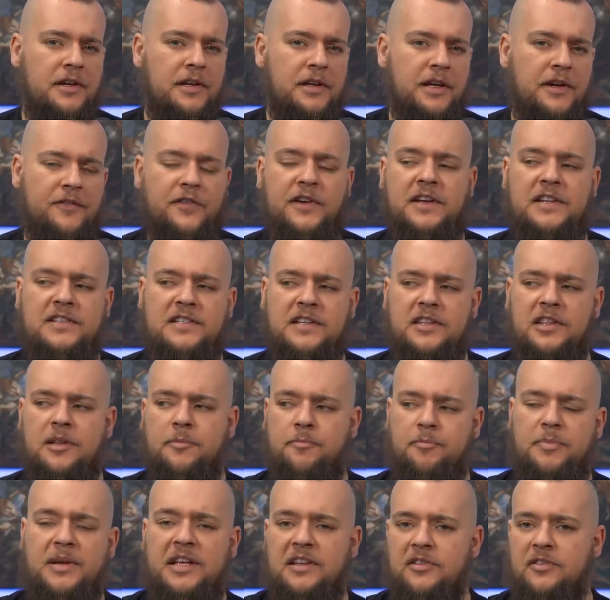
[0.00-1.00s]
If he's in the
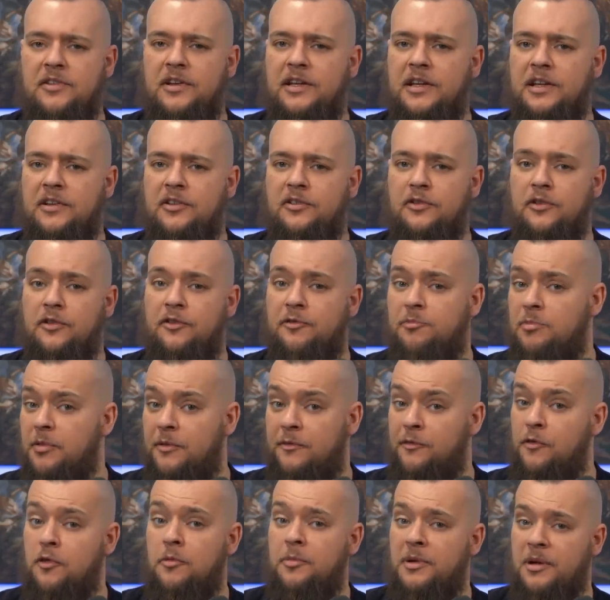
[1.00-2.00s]
business of
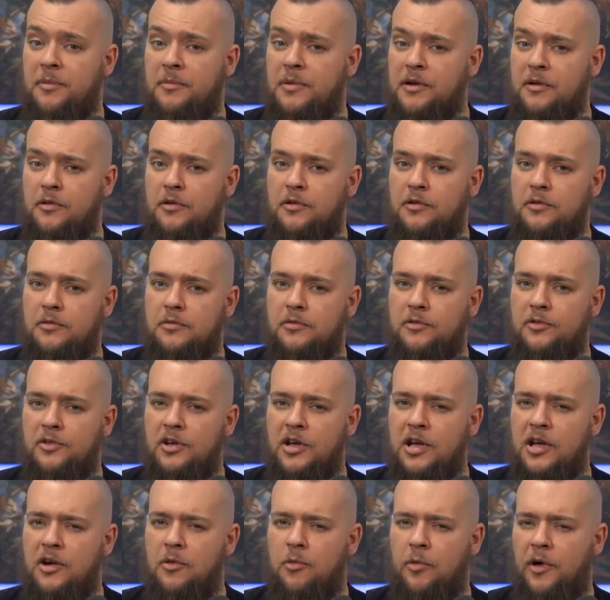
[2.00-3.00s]
performing miracles,
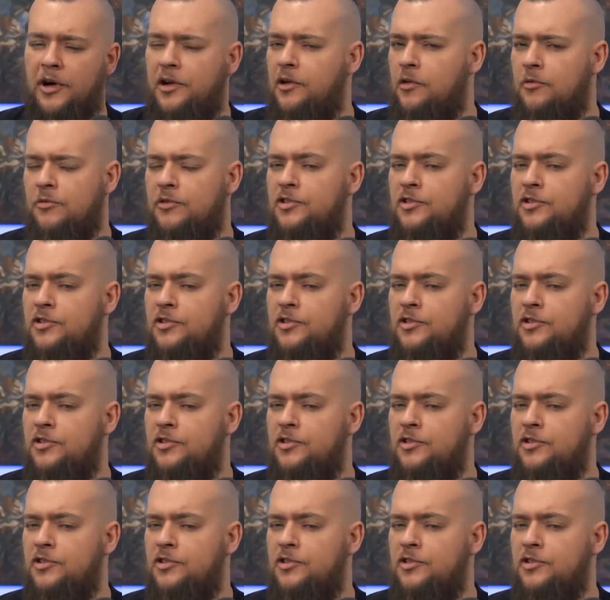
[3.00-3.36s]
why not